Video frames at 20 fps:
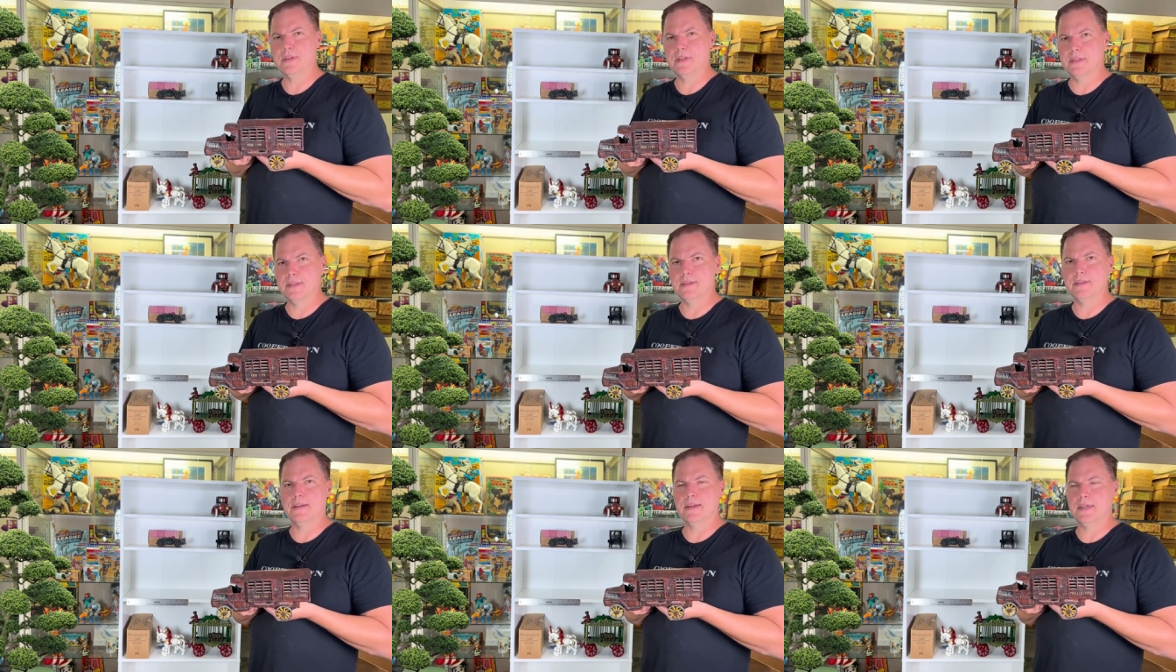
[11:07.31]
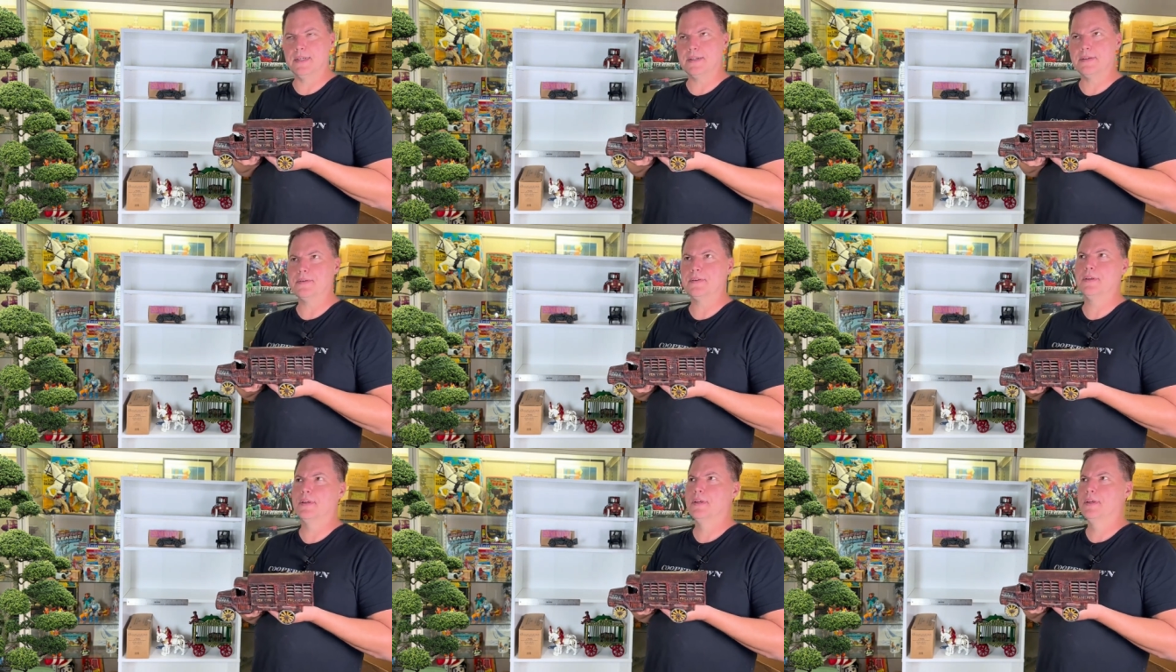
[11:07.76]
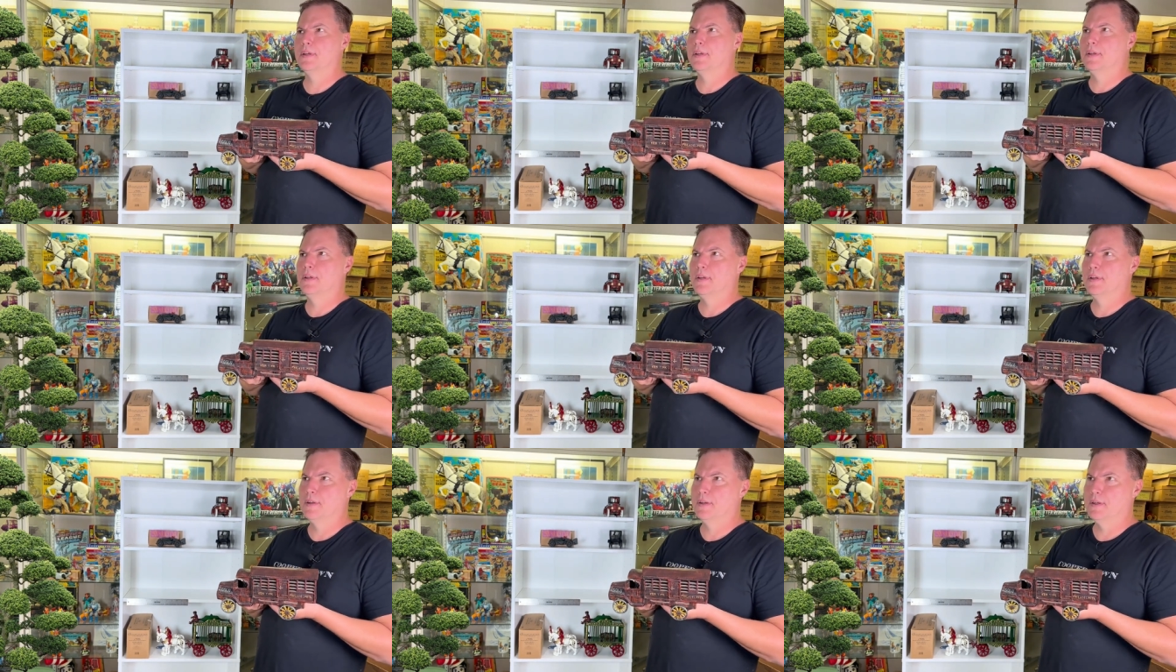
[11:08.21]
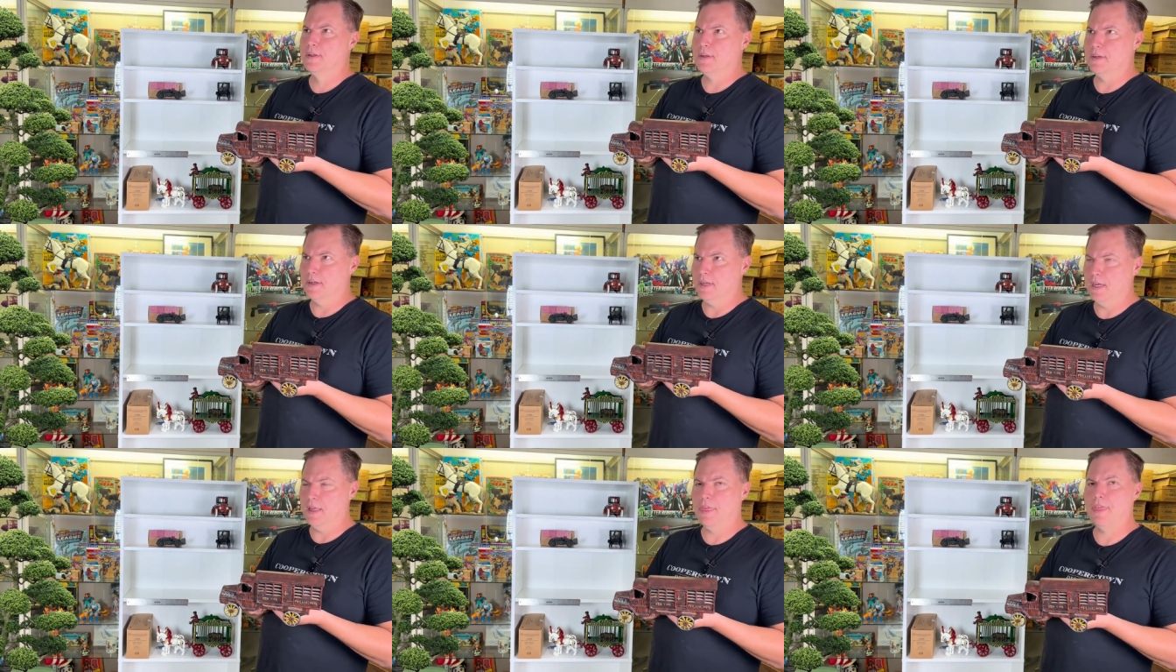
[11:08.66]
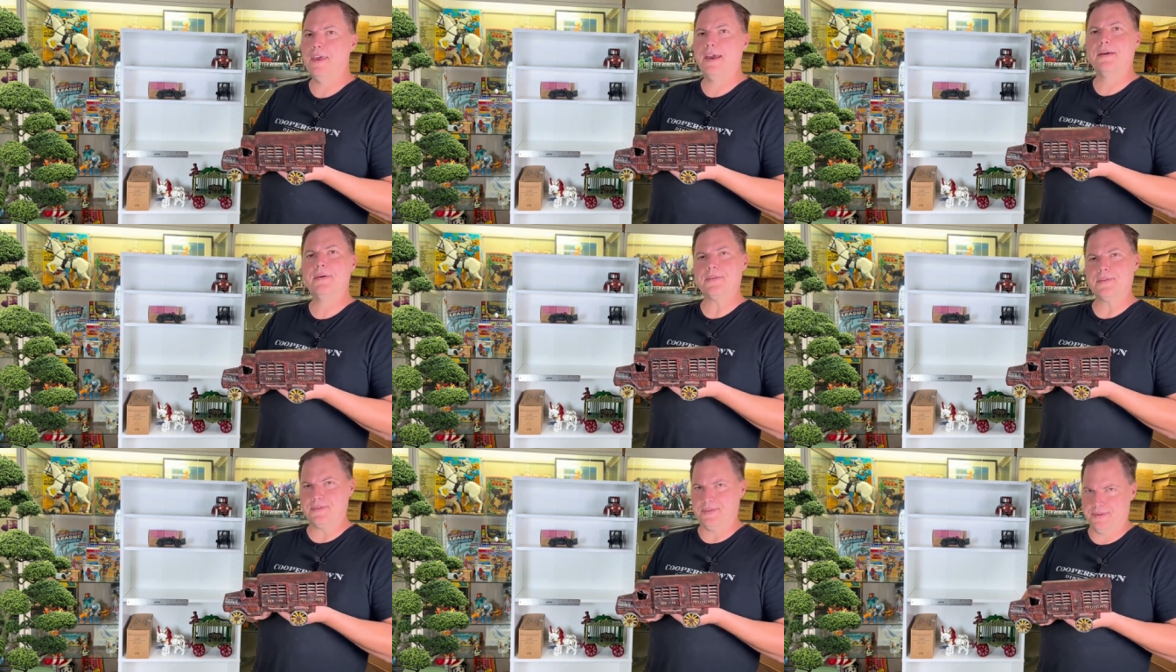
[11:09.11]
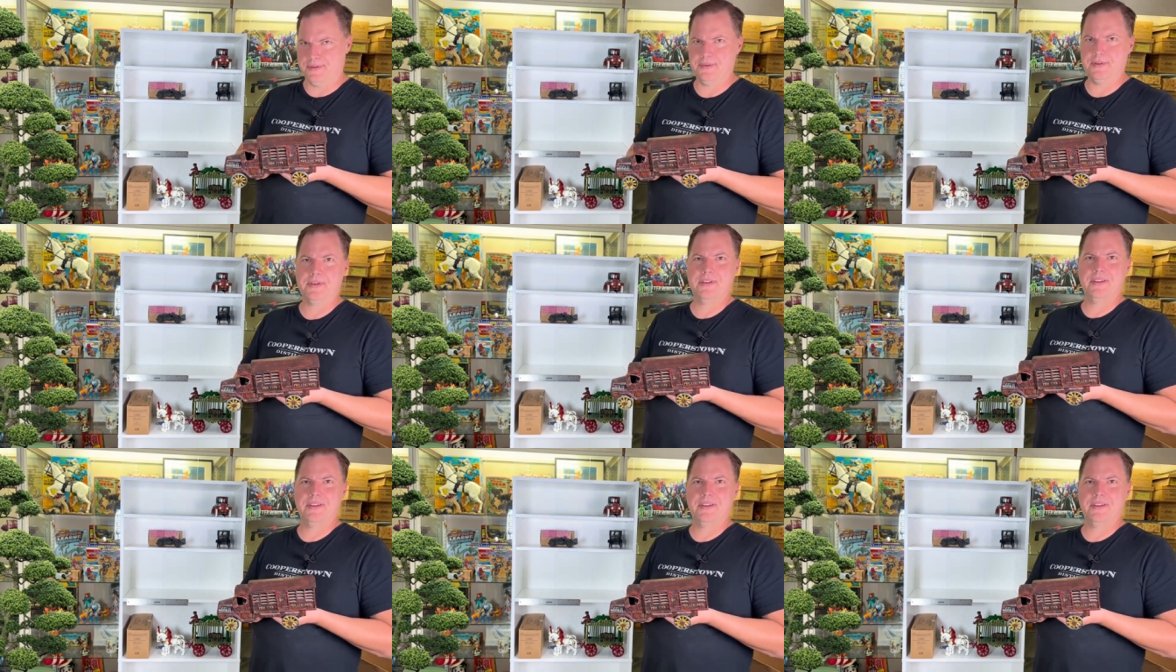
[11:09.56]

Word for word: and it's not a thousand.